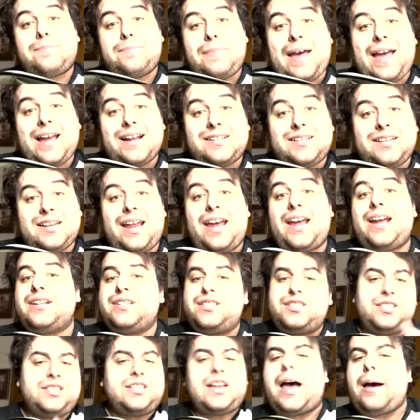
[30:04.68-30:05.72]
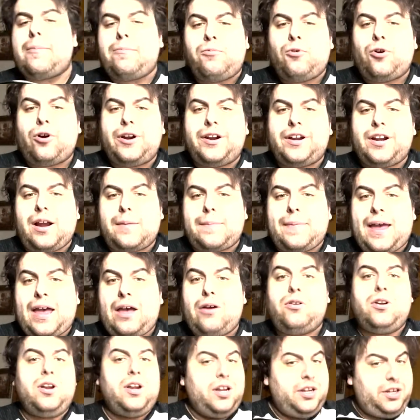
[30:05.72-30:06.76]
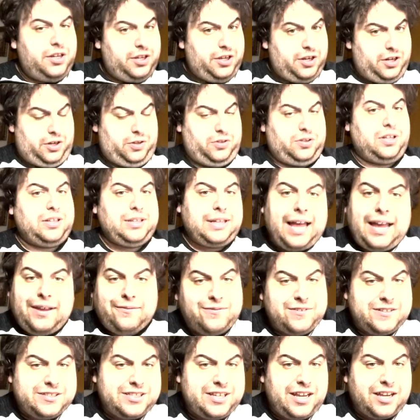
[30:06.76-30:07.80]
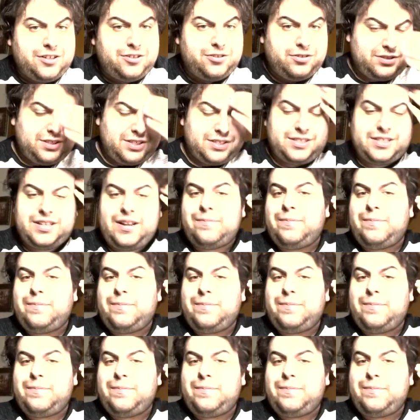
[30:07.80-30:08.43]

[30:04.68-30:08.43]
bag today and stop worrying about, you know, the life essentials and stuff,